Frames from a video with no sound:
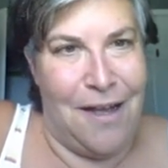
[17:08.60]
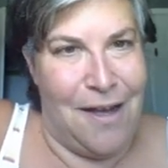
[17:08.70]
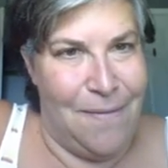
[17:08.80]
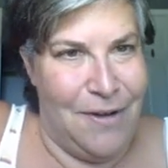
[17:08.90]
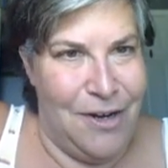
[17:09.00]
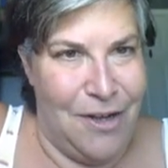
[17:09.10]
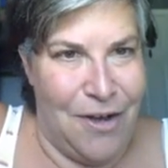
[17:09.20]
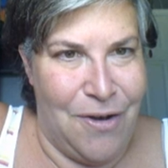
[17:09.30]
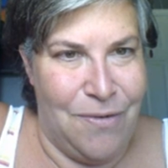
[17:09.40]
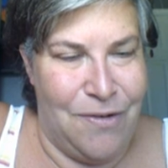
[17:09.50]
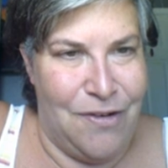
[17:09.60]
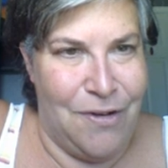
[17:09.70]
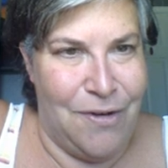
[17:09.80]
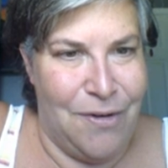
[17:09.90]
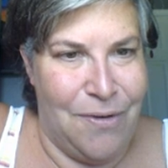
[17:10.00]
I'm going to go
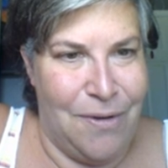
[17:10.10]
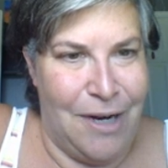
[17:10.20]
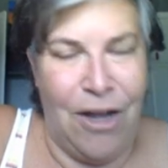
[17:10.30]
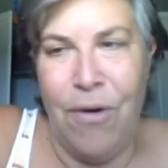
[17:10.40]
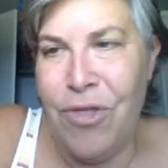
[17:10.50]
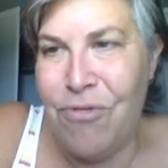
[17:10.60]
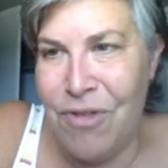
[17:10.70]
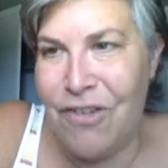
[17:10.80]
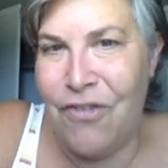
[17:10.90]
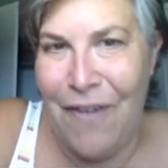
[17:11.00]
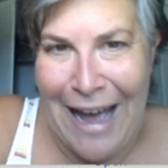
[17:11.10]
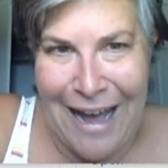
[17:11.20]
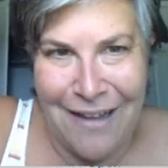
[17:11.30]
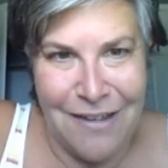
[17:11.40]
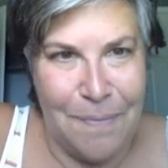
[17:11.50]
to, I'm going through this
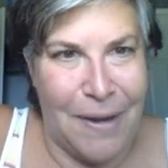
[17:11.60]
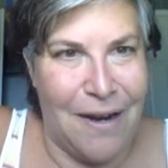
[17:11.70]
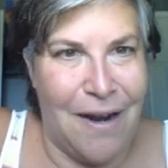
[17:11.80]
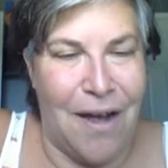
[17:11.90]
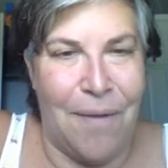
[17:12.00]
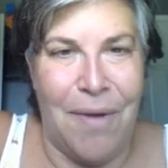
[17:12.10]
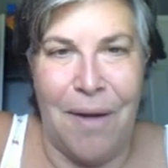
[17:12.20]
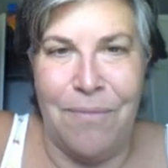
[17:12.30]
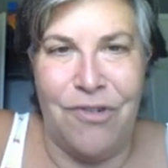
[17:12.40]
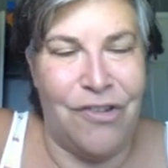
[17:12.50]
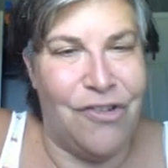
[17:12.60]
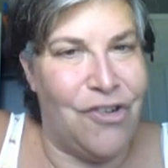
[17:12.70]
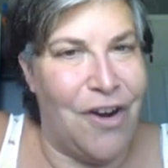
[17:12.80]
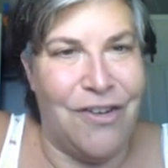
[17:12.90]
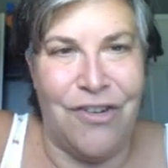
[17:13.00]
fast, but I'm just
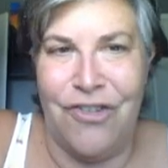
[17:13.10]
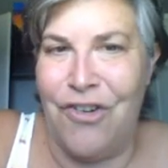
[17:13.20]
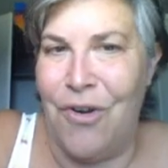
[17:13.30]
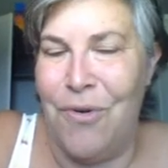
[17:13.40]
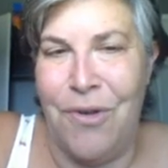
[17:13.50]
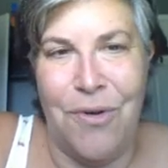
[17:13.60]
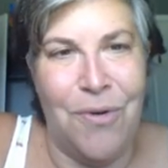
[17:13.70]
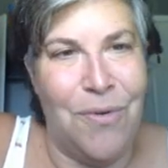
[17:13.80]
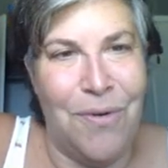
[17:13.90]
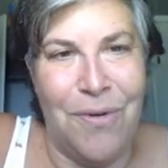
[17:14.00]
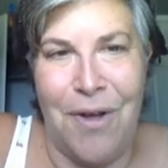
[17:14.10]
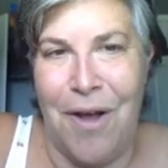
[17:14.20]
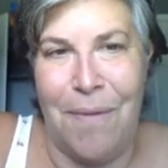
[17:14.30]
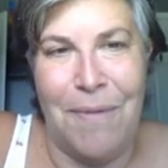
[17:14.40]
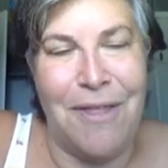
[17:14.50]
trying to show you
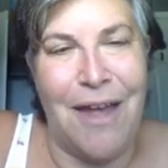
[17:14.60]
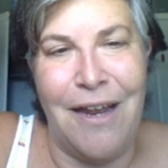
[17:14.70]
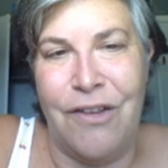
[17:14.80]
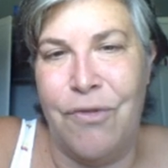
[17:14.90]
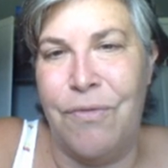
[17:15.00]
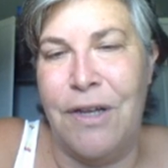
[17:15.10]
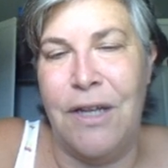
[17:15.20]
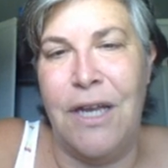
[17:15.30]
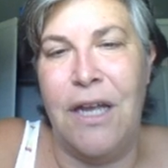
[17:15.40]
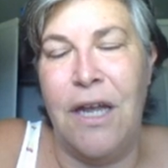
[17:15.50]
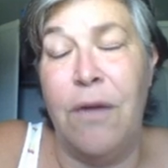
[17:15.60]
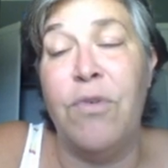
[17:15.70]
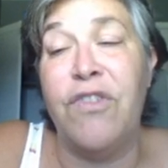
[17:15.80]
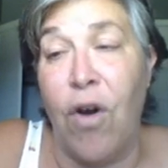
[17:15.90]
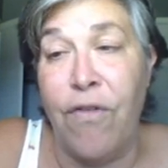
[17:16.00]
that it
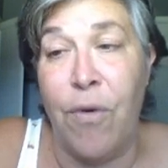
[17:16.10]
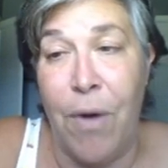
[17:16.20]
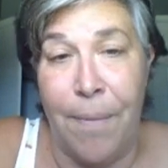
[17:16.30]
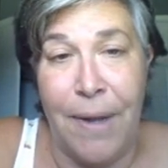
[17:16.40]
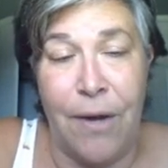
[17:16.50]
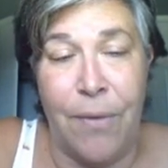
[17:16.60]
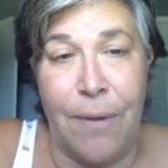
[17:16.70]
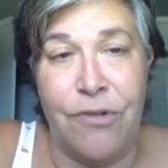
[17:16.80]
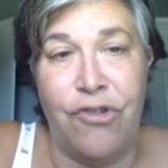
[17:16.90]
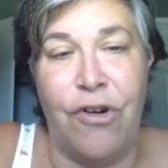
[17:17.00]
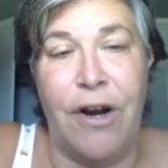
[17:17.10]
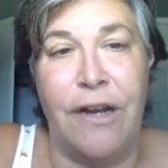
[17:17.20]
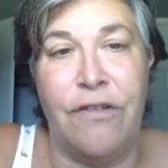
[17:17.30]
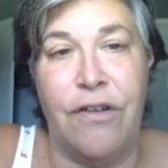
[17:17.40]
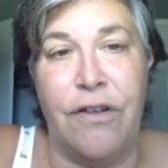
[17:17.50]
was overwhelming when I was
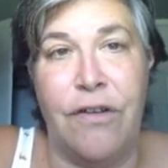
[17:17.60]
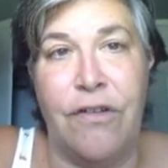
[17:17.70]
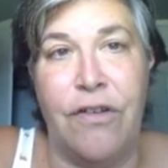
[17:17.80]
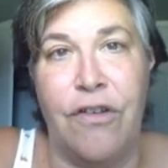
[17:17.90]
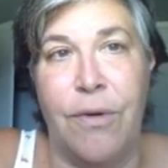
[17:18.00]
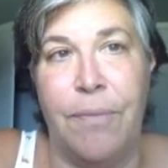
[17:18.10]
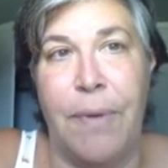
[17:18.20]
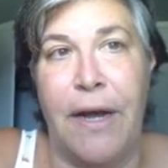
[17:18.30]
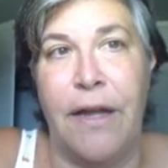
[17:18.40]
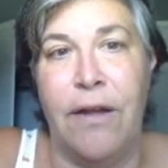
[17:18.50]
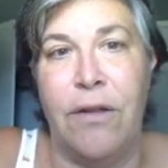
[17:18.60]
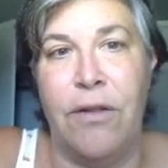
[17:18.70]
trying to do it by